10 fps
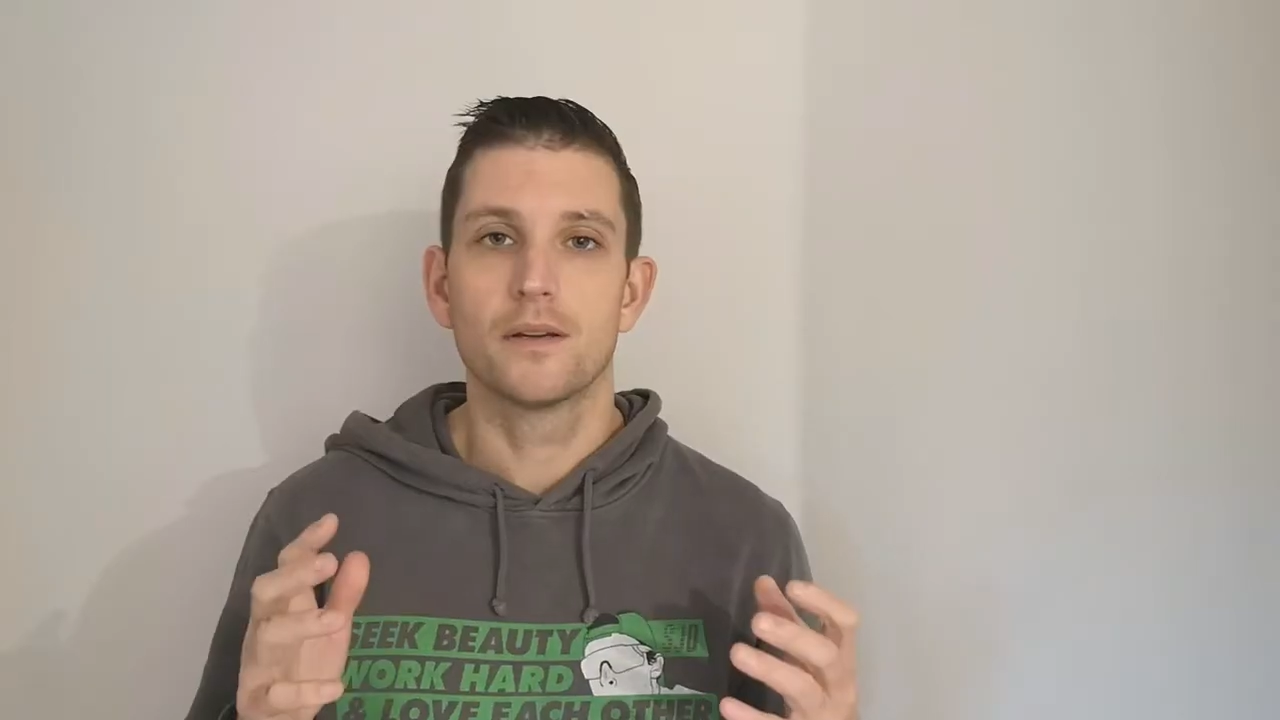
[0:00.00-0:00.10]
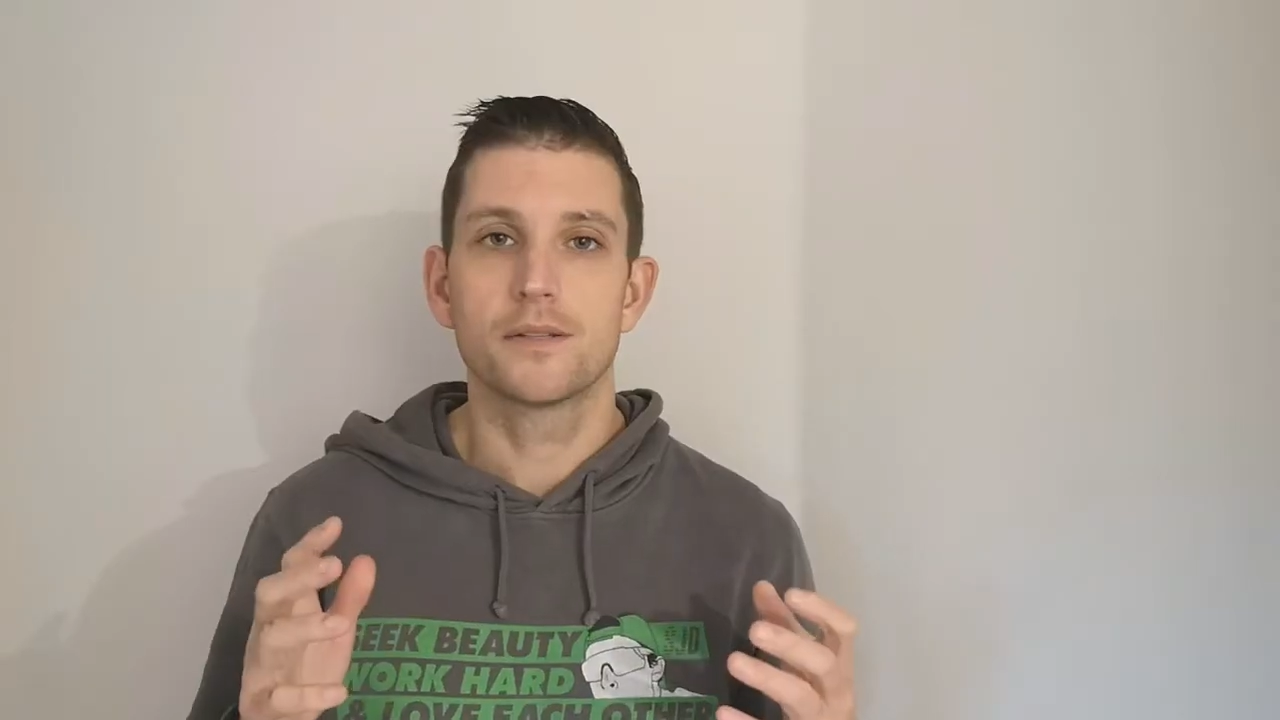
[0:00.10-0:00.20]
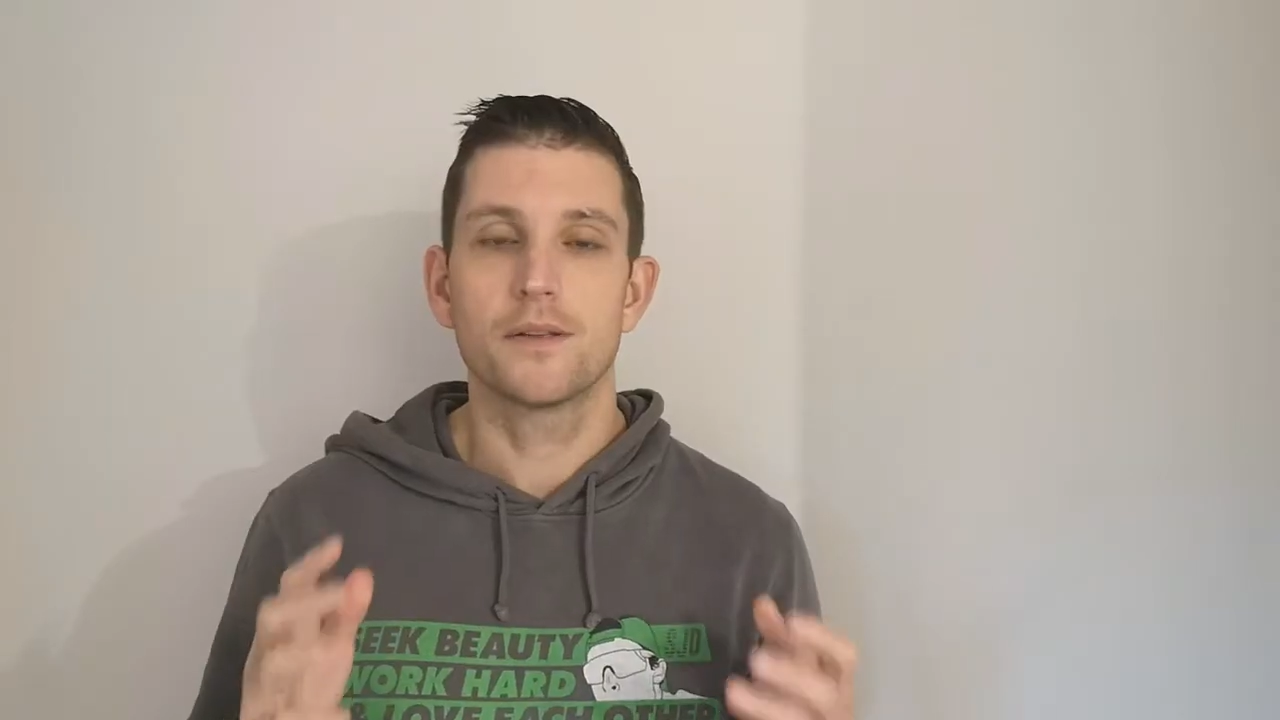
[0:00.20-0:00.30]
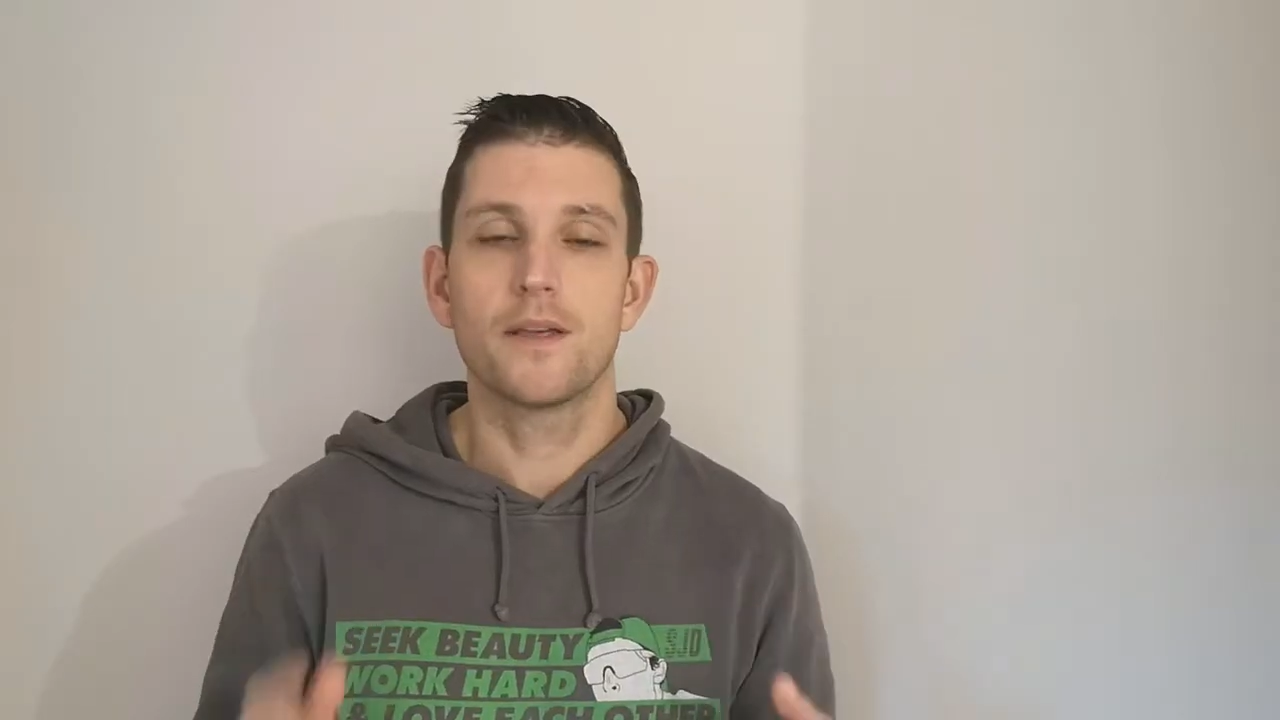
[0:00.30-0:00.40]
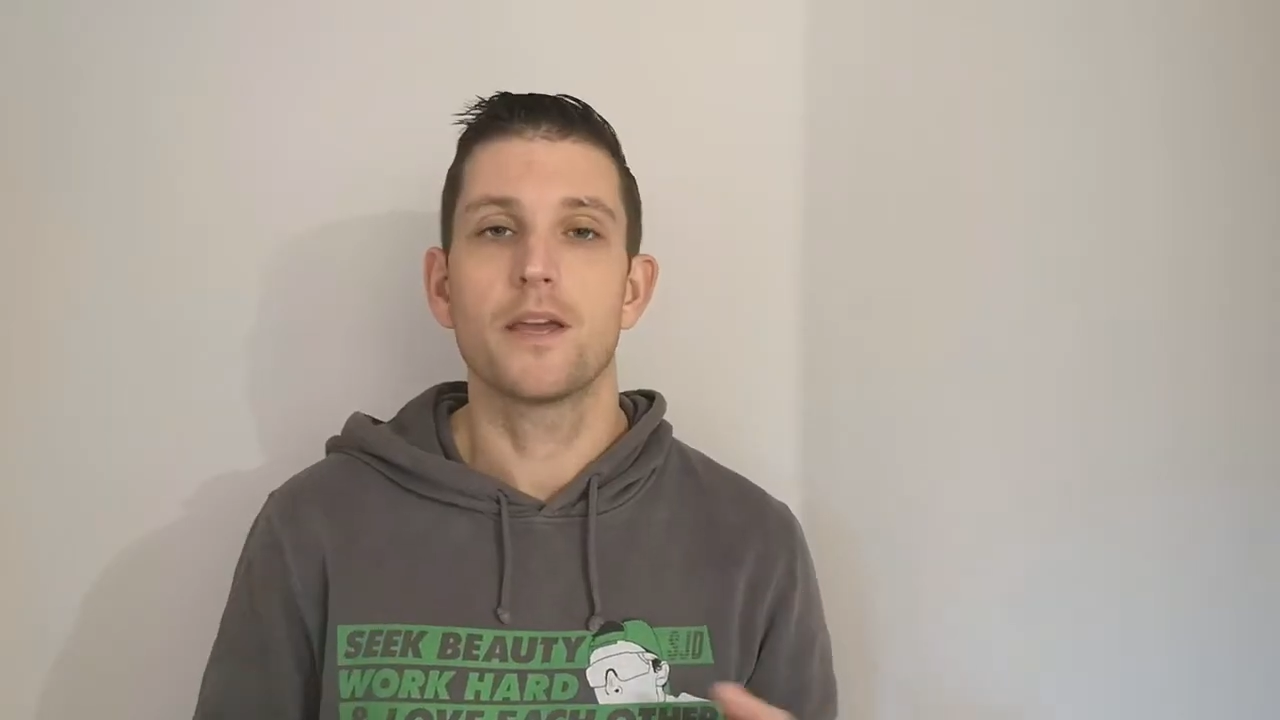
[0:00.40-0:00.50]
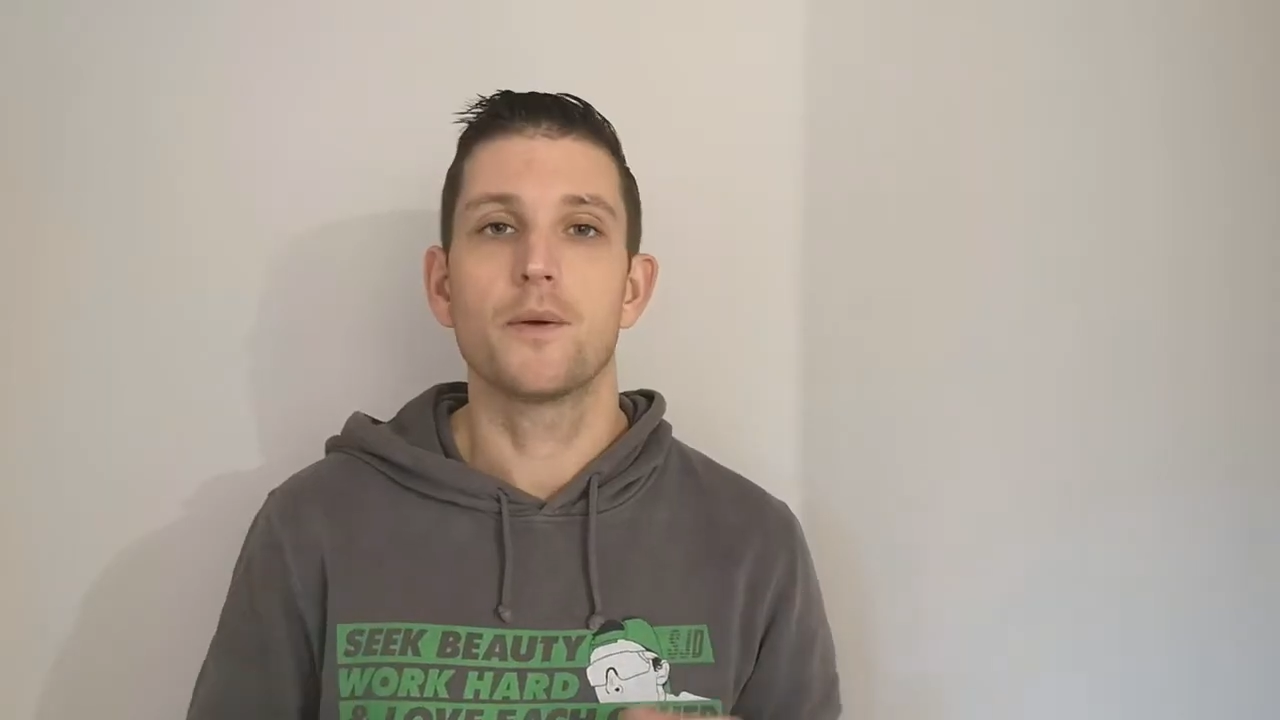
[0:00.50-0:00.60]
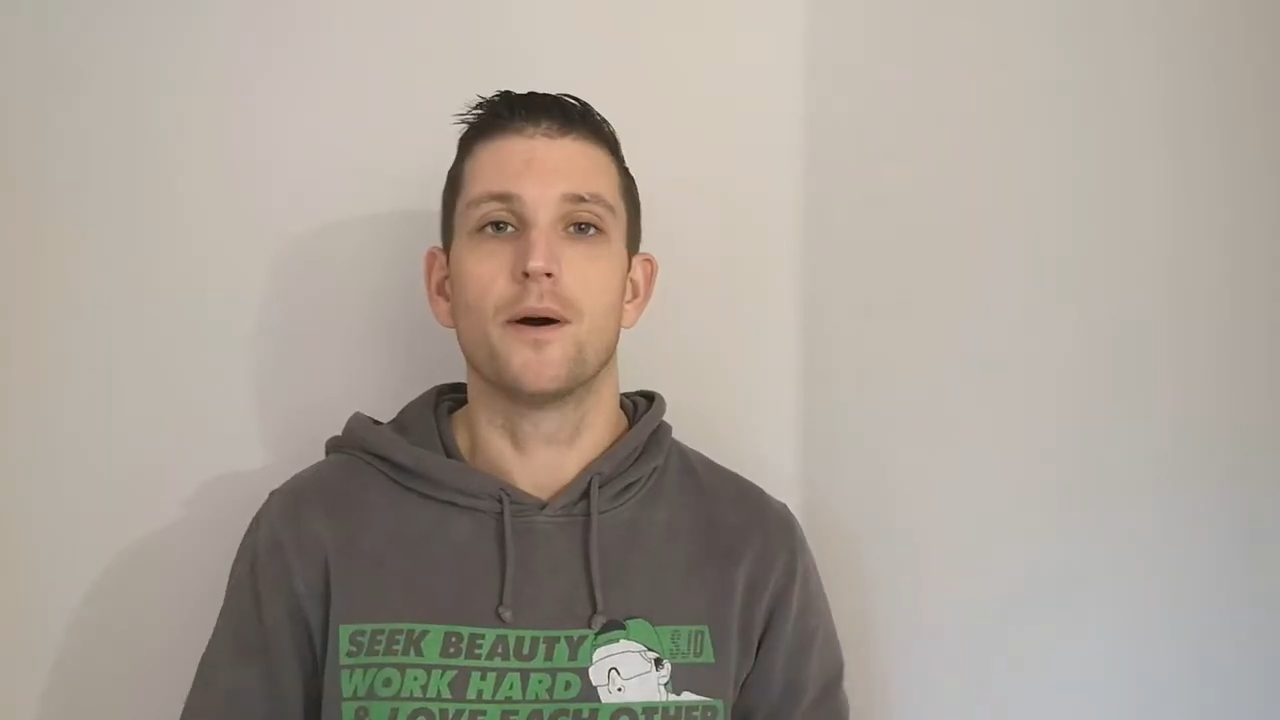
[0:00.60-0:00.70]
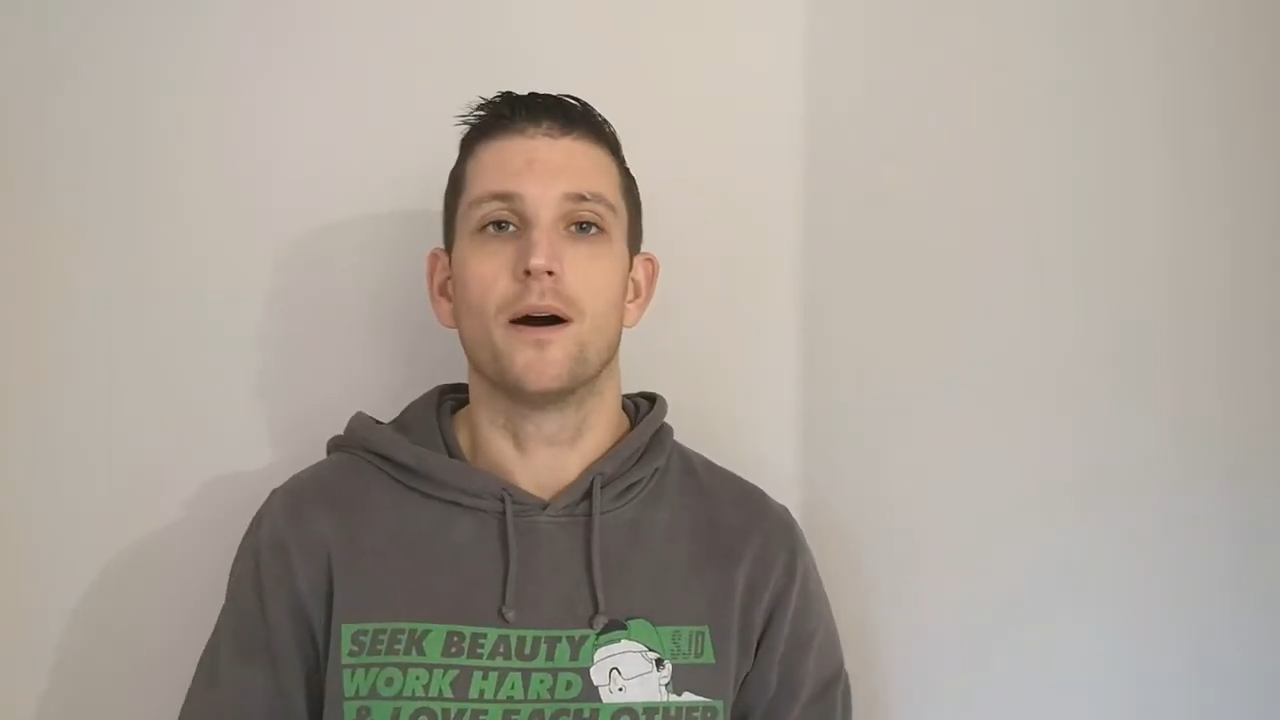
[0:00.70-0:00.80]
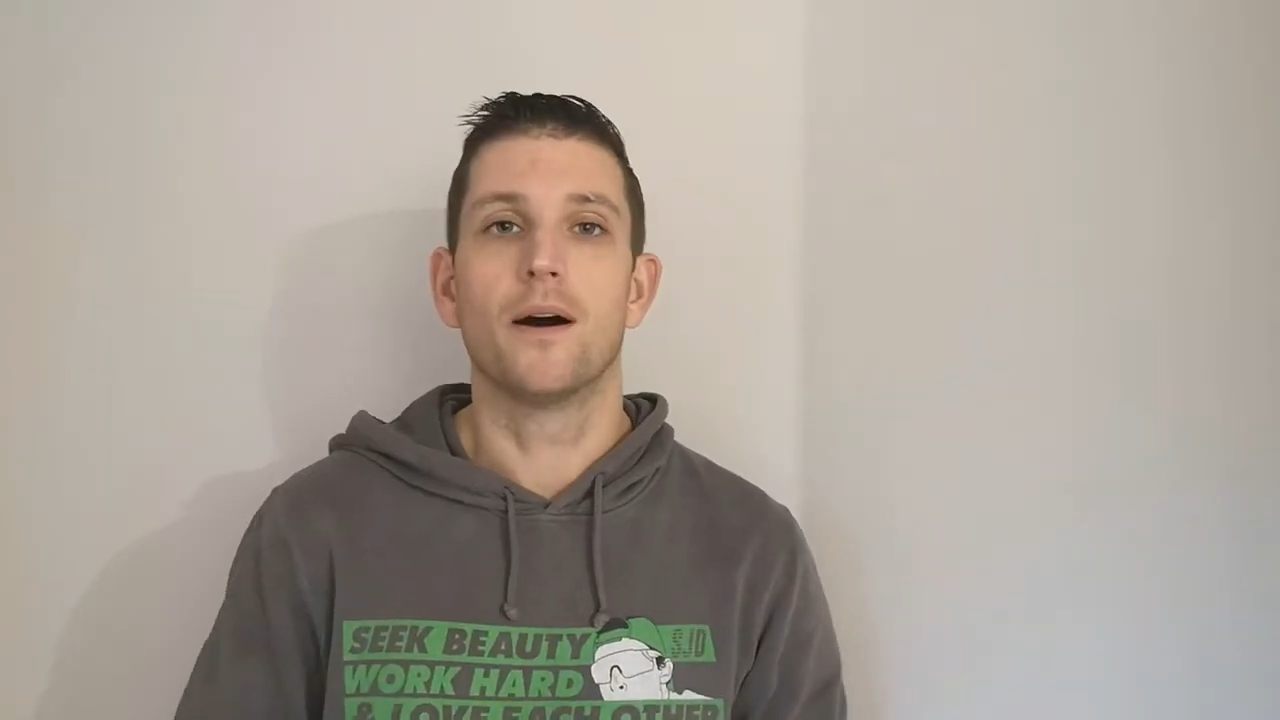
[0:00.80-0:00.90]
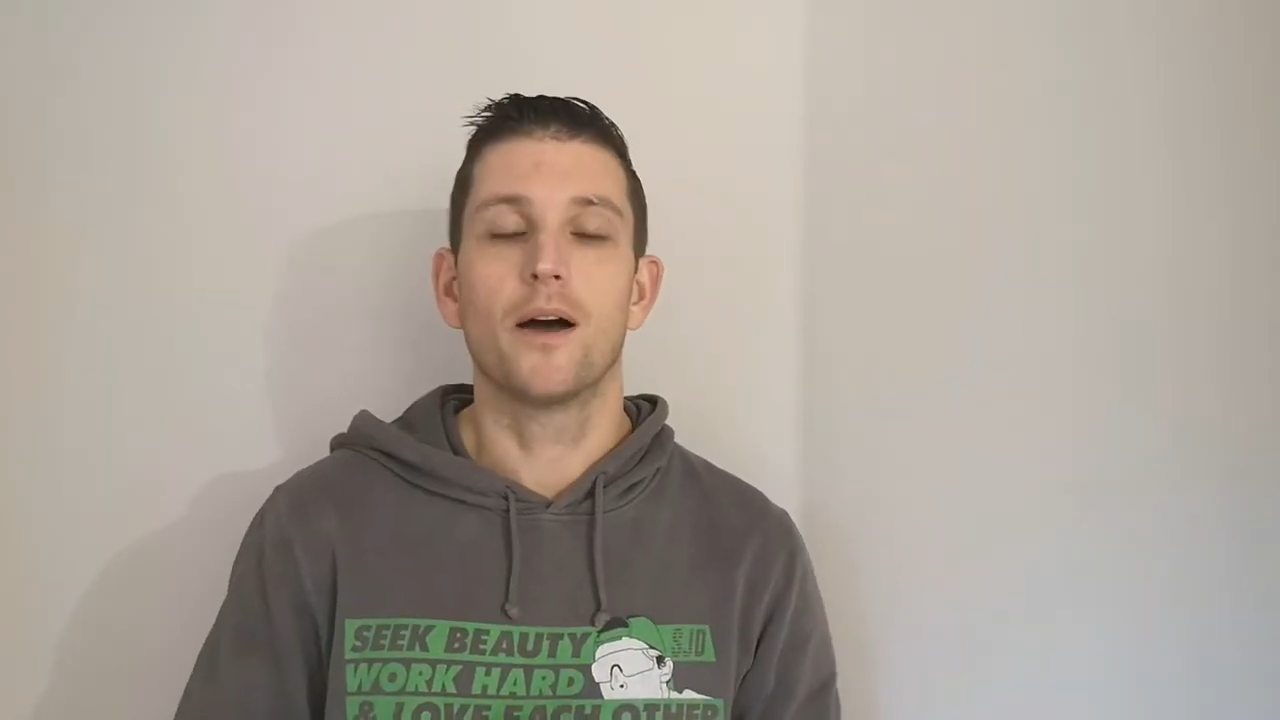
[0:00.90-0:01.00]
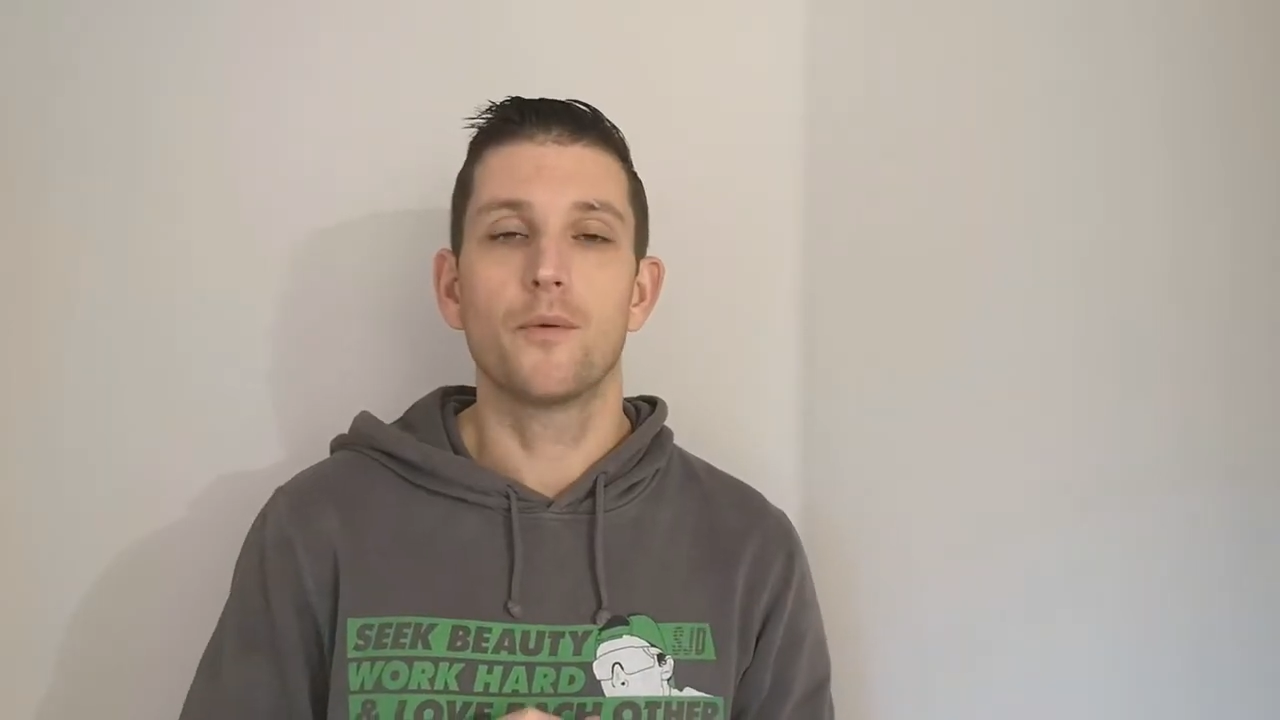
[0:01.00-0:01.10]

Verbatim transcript: So there you are,